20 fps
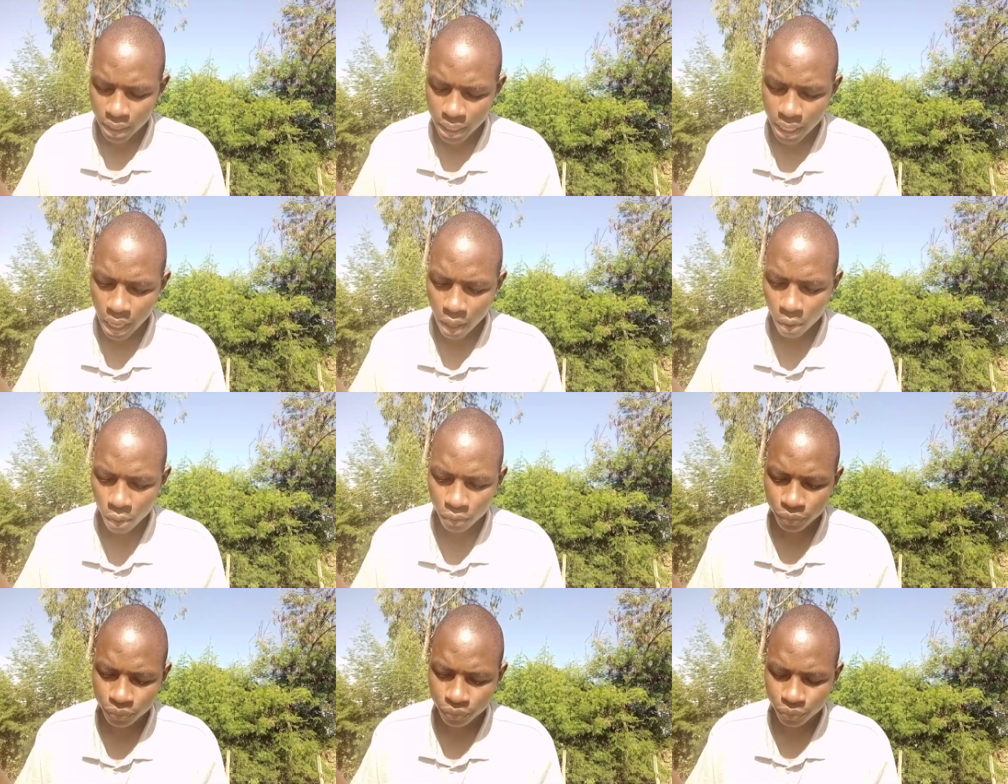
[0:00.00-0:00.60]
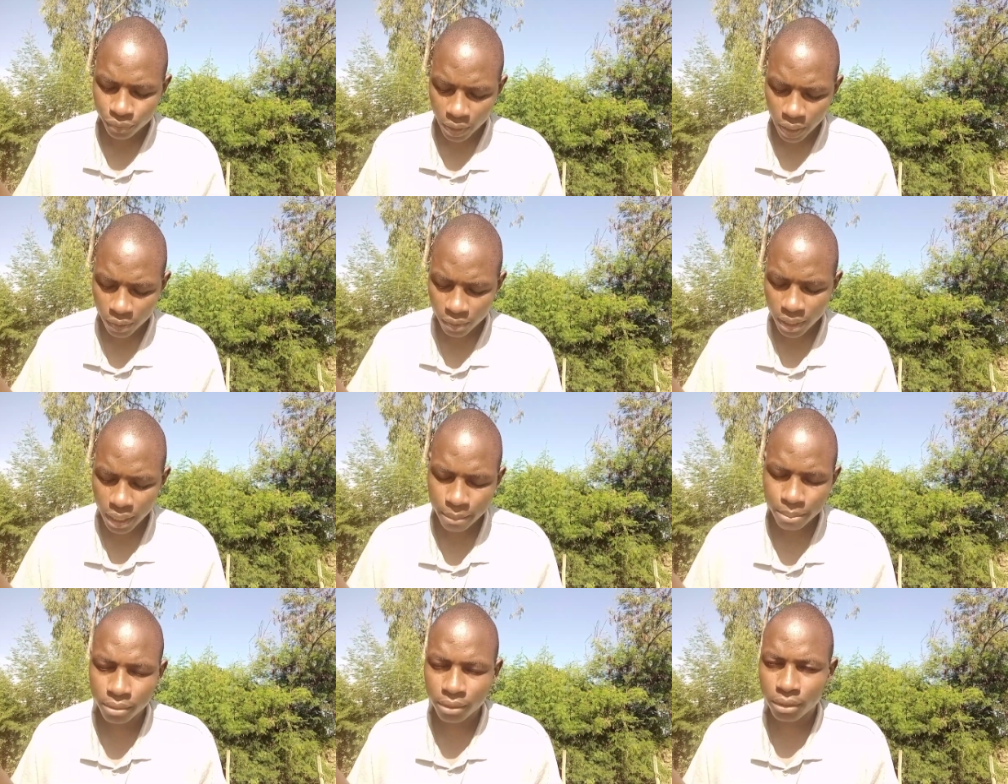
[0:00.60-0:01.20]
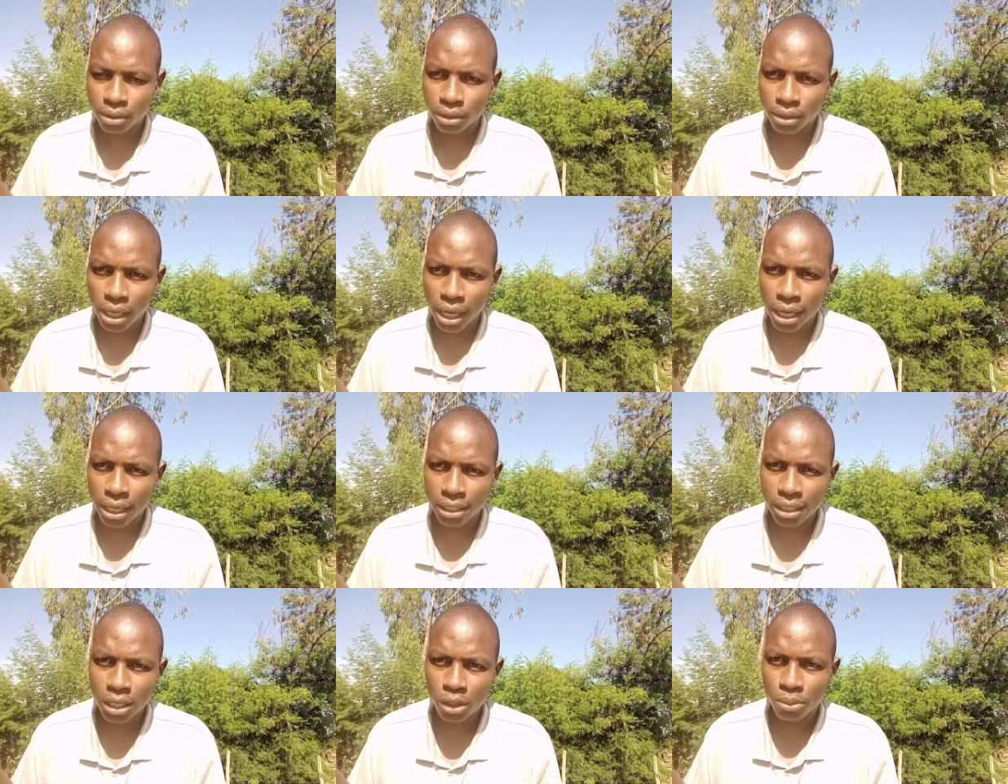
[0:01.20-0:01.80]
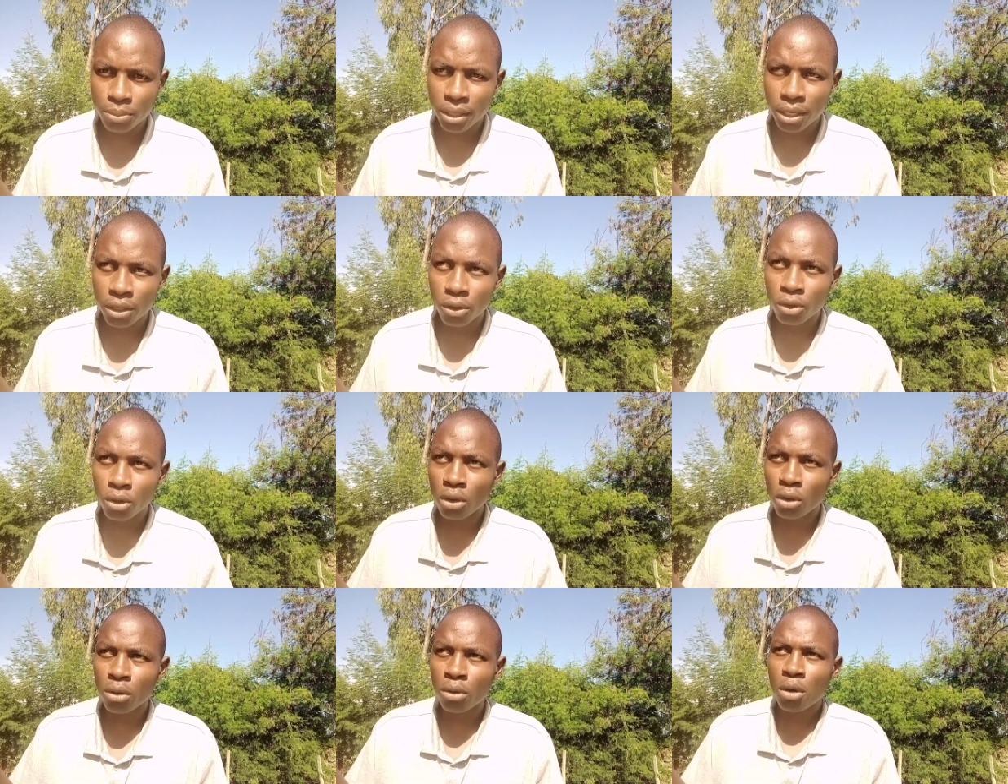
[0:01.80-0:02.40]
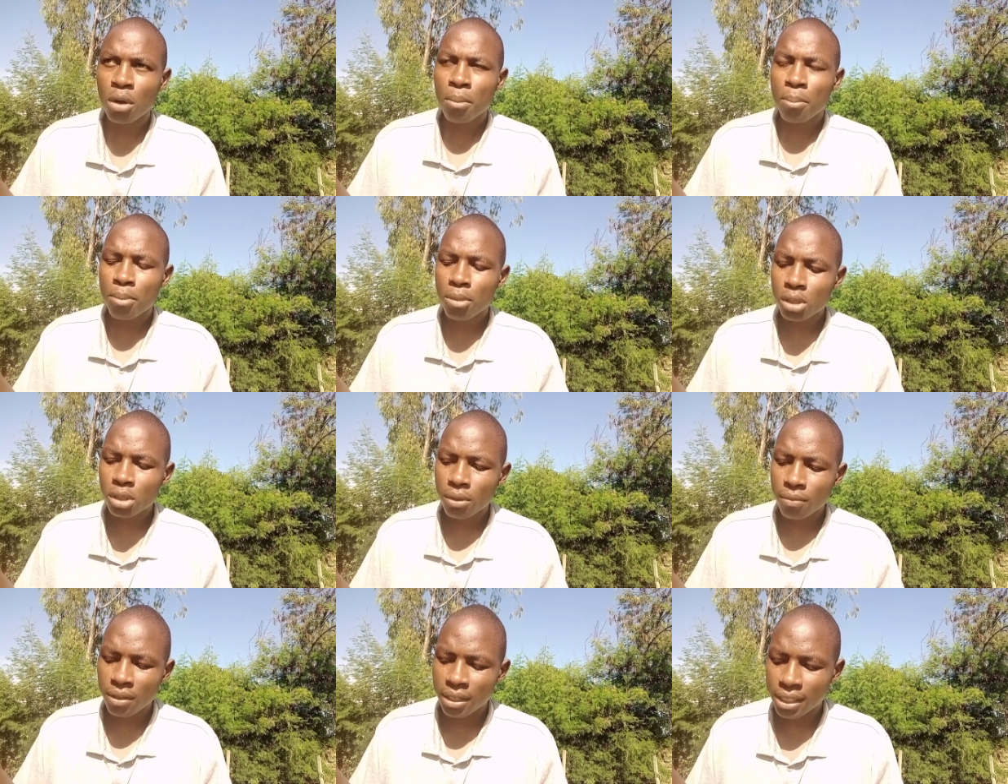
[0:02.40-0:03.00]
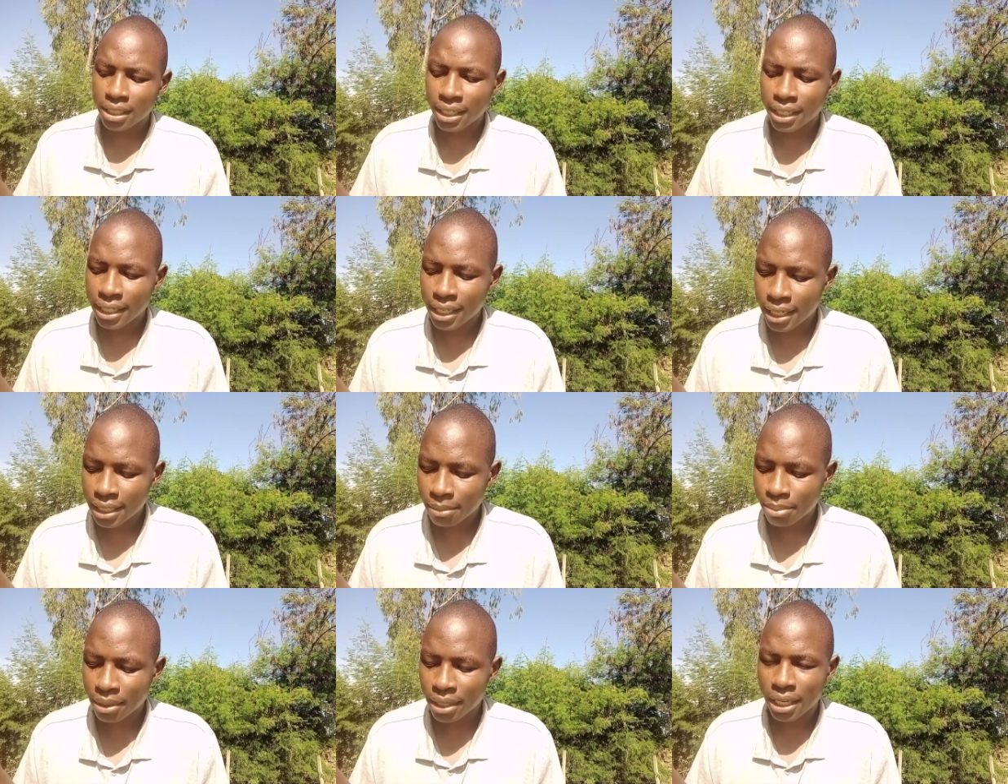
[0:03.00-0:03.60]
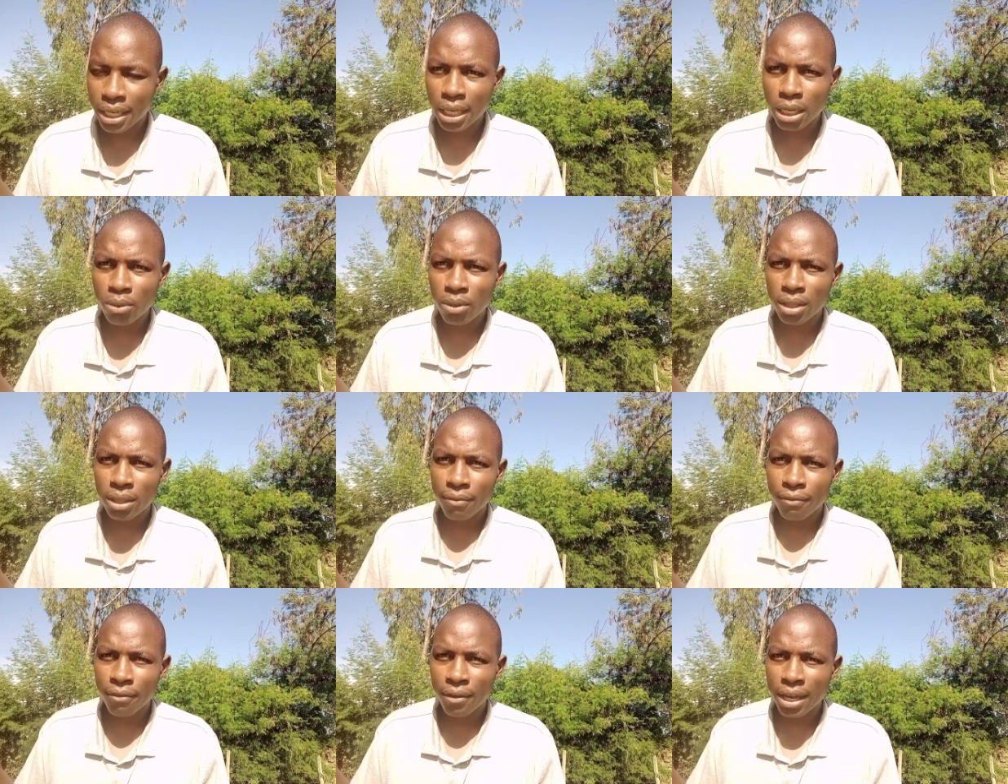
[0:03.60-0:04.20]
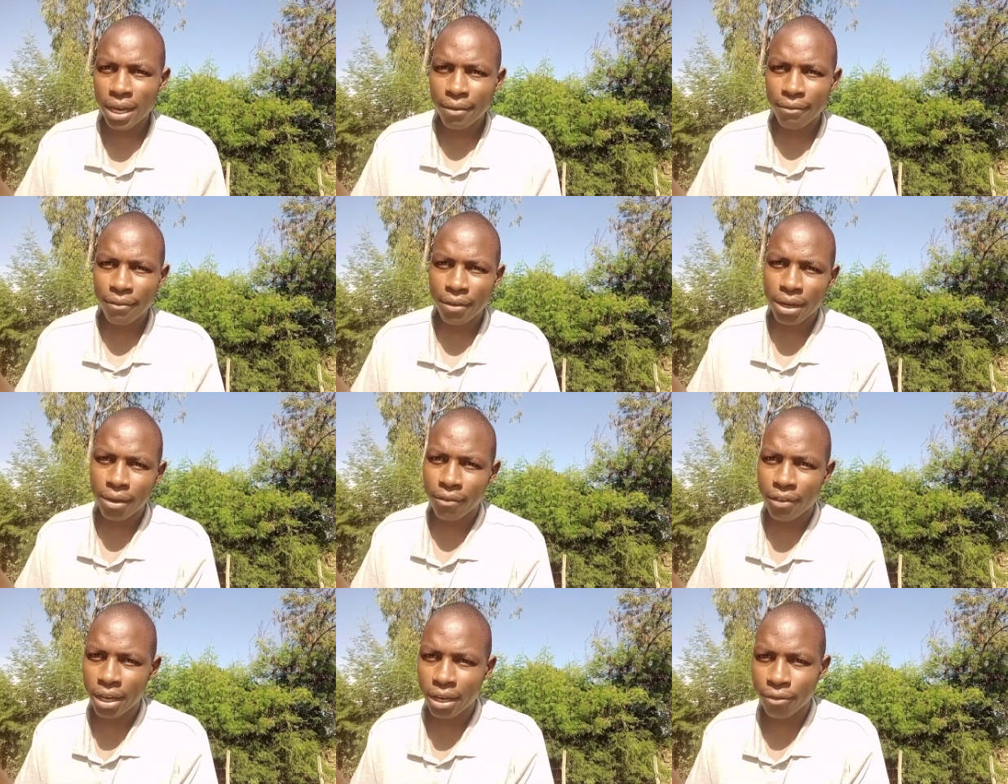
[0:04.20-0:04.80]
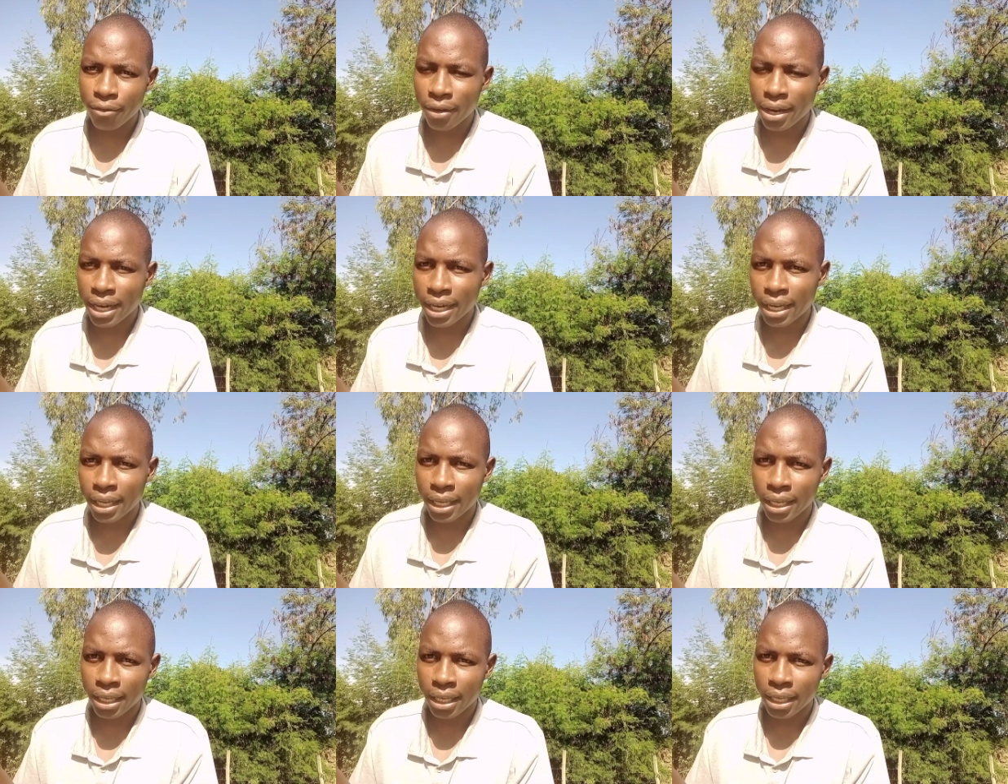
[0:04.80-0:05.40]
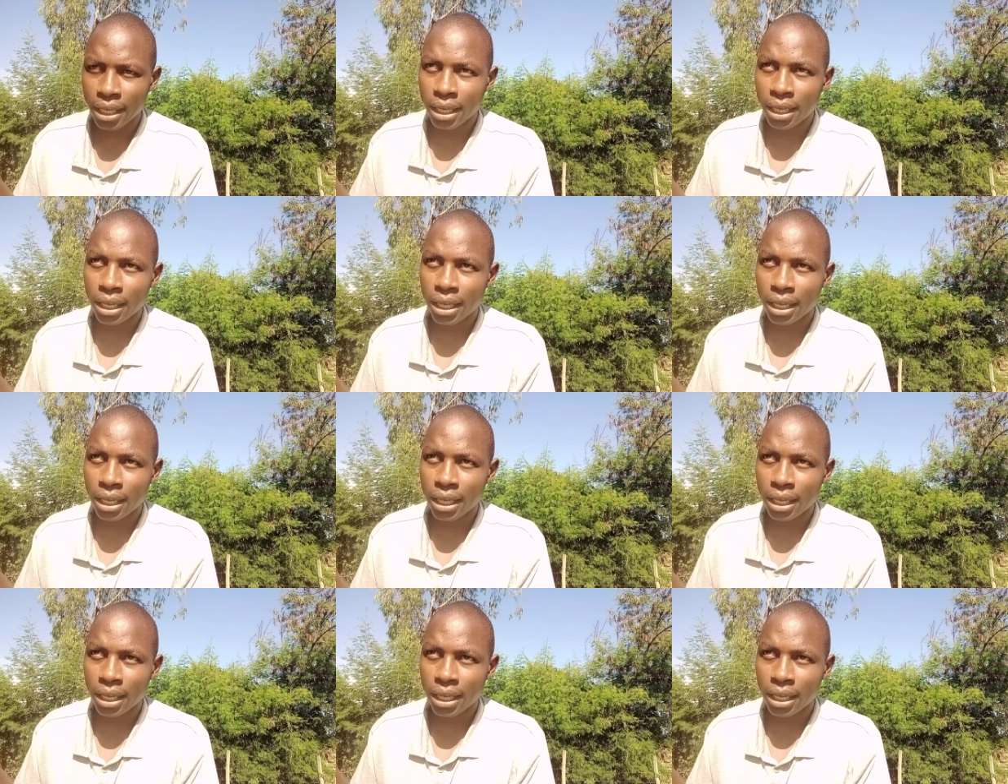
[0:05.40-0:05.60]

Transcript: Now, as you can uh, start to begin, you know, most of the traders begin with very, very, very funny